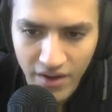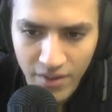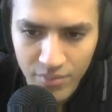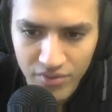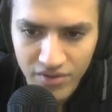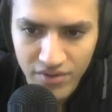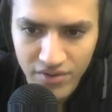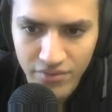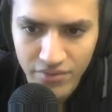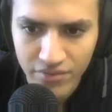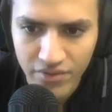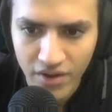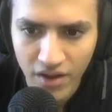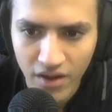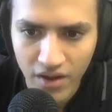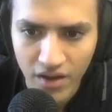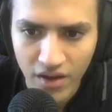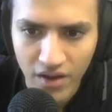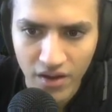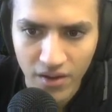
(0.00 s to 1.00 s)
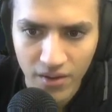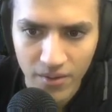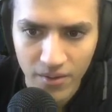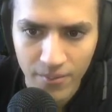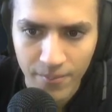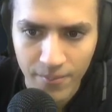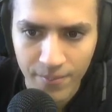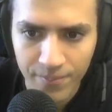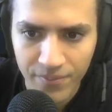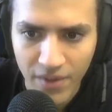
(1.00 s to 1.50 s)
I believe.
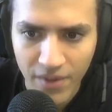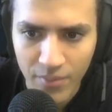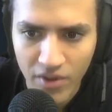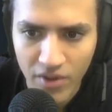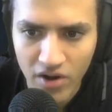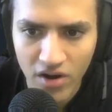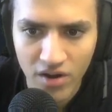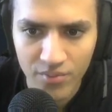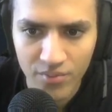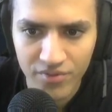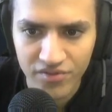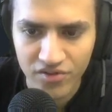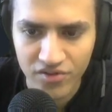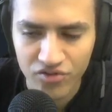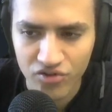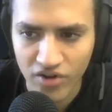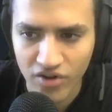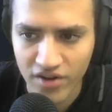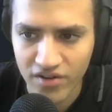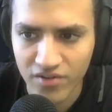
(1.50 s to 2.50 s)
Um, I'm not 100% sure.